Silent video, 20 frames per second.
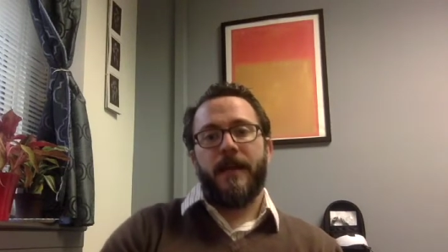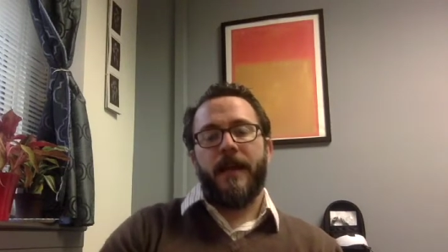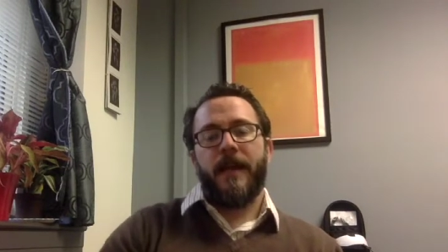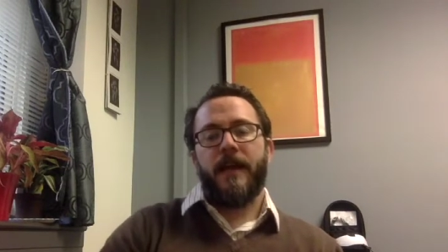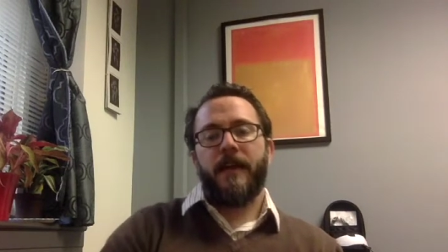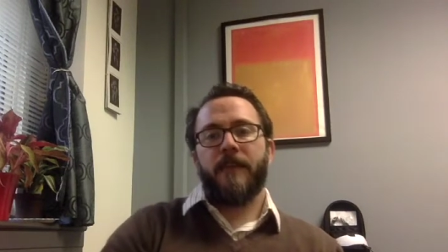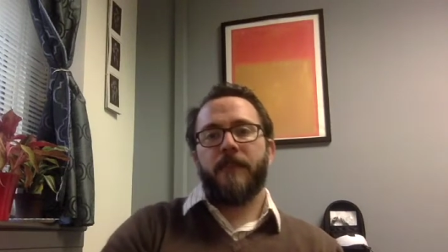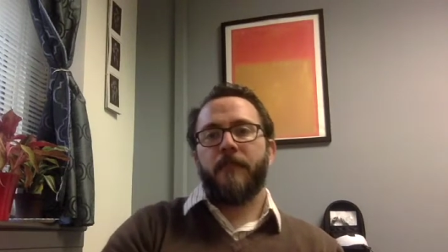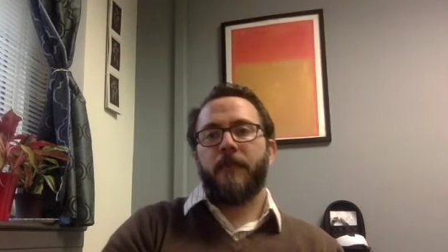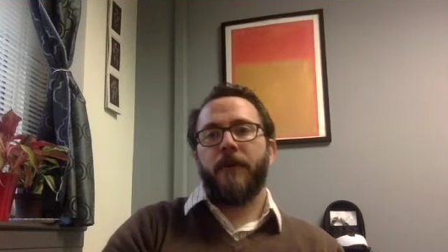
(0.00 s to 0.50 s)

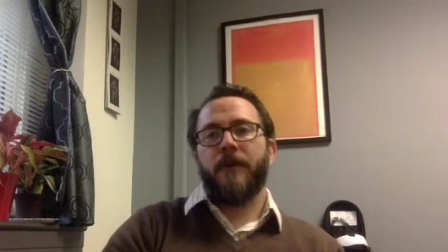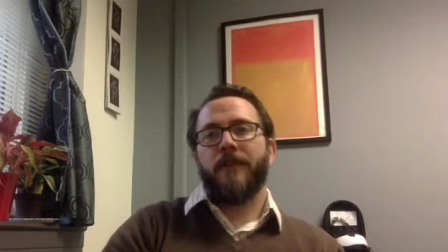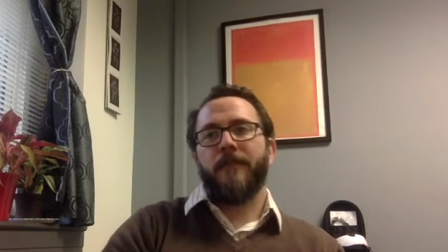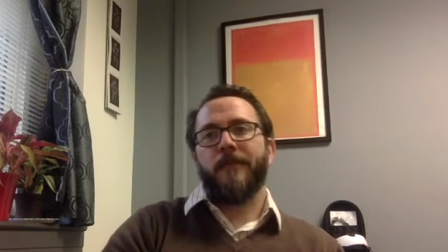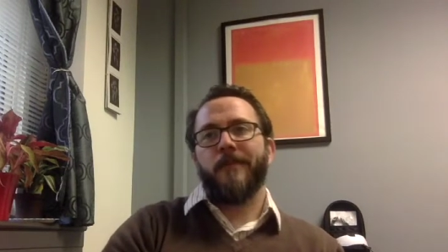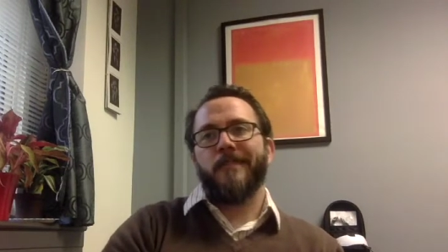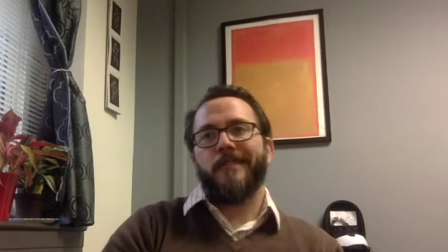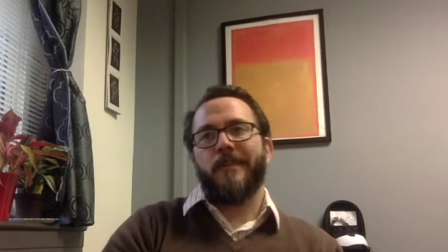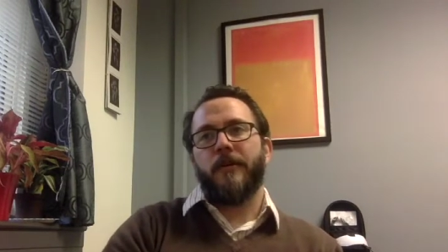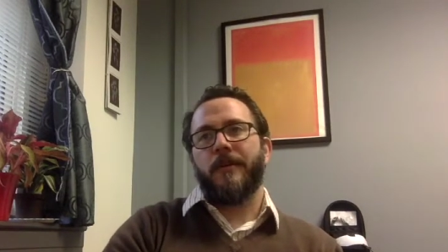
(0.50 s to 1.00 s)
as part of
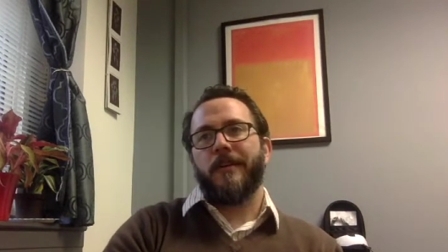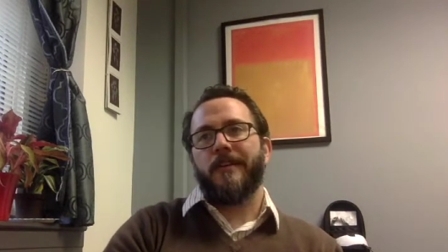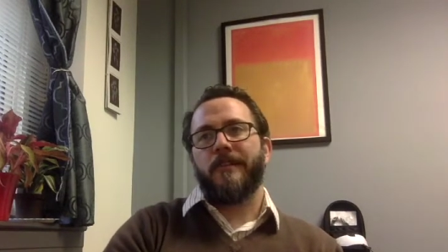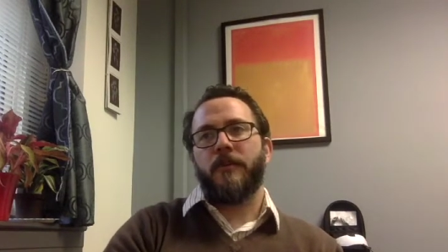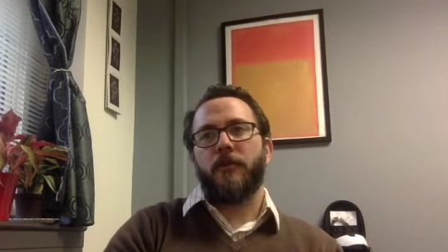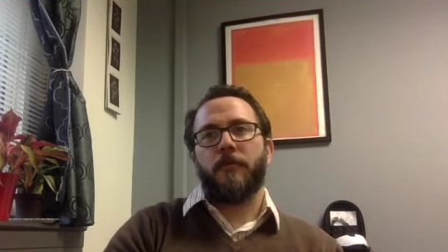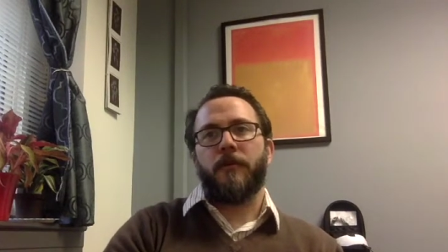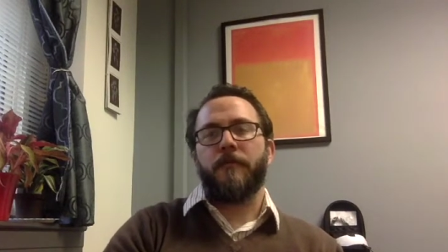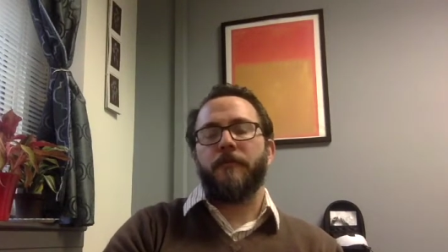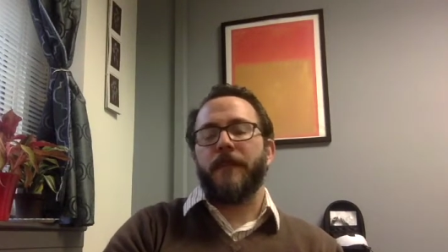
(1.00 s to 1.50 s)
what's known as a
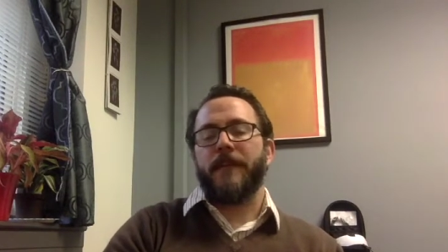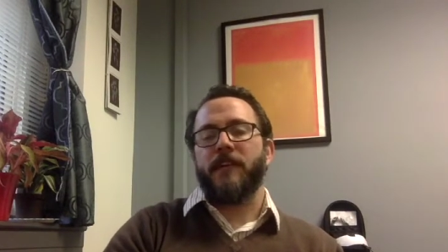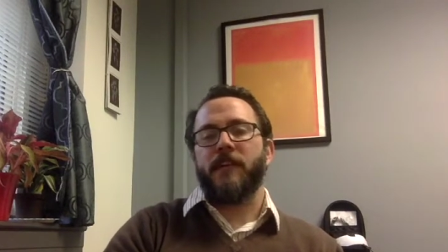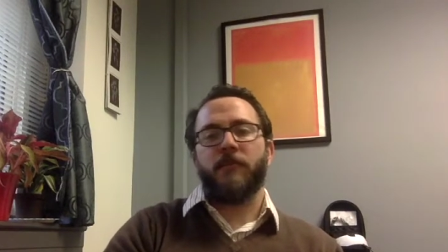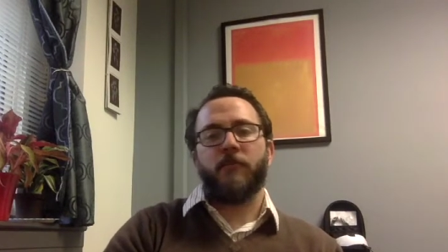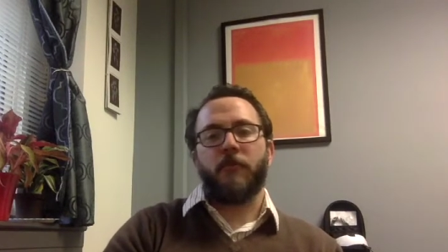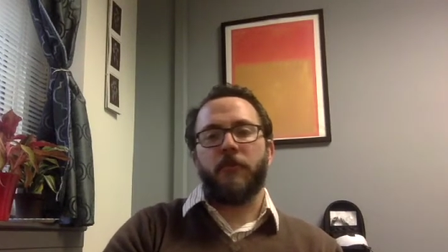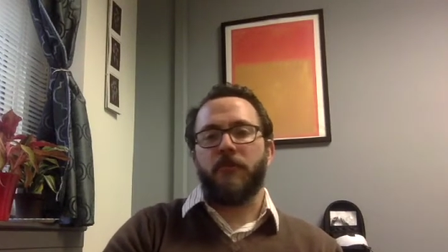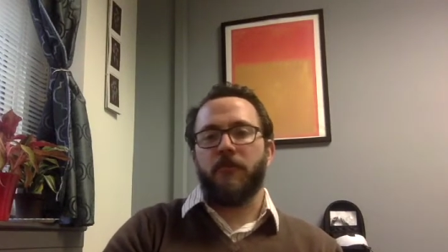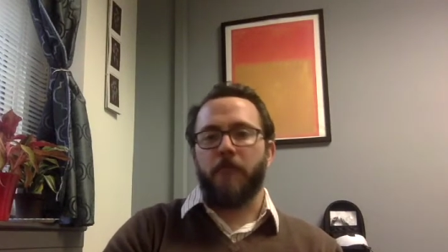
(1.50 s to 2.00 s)

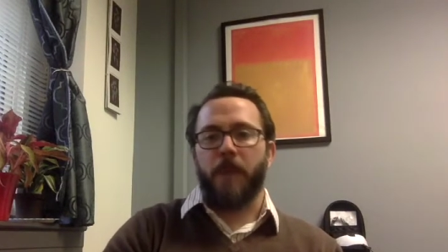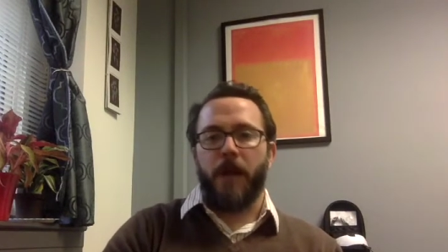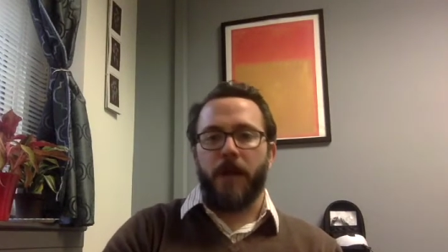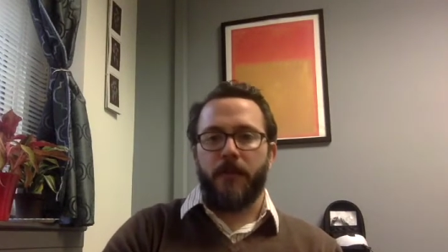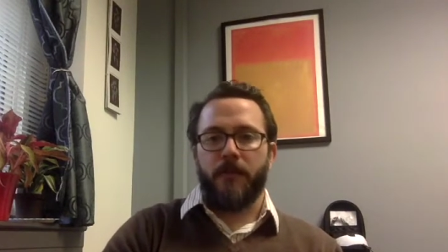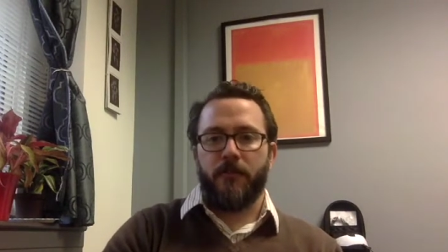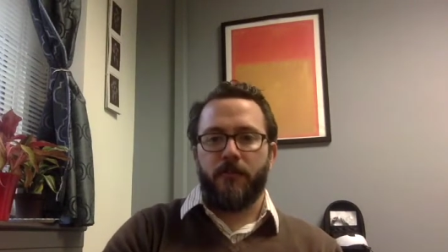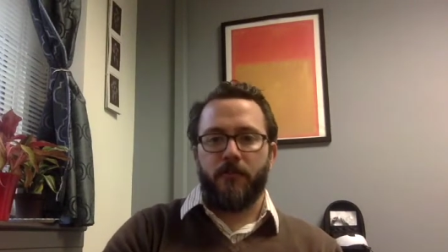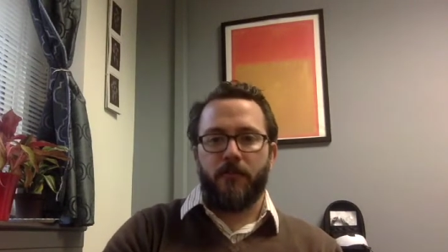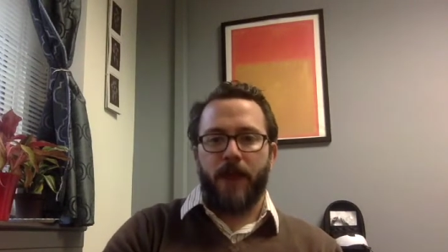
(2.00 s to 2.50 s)
reflection
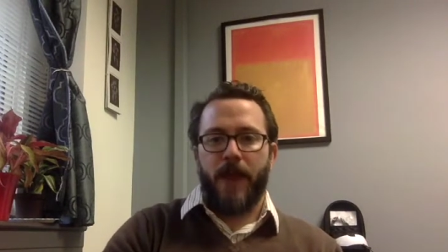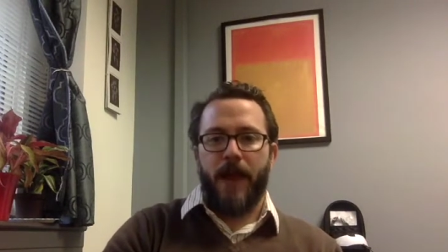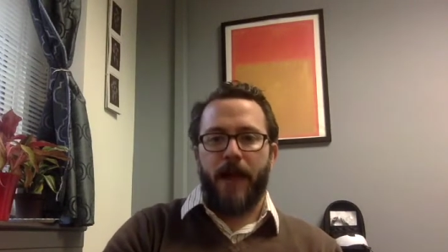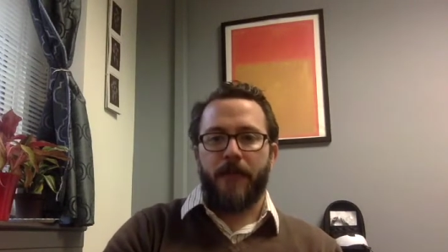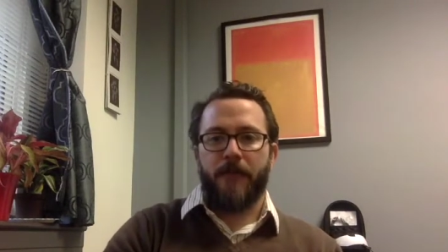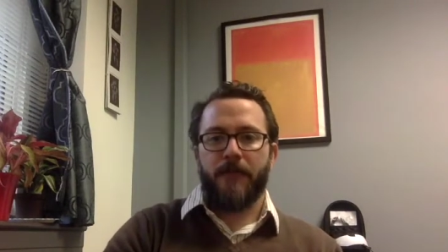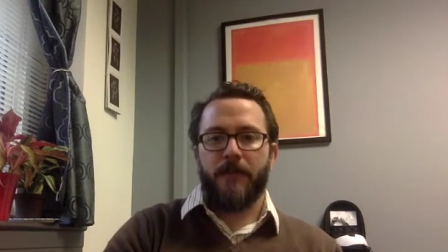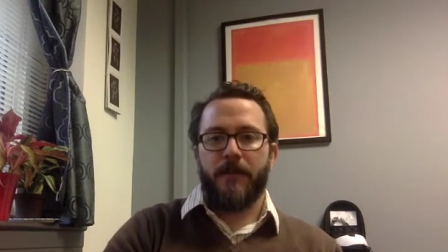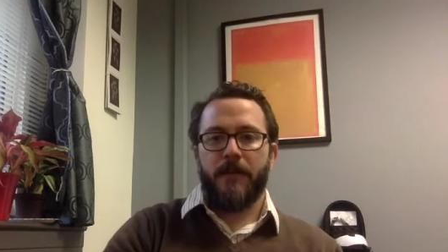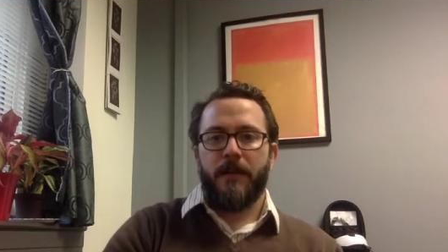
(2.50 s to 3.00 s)
response
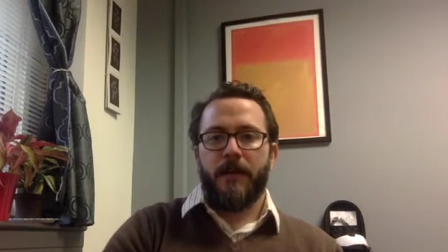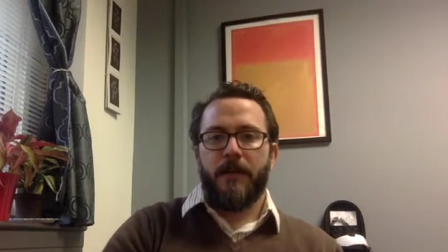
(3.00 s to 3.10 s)
draft.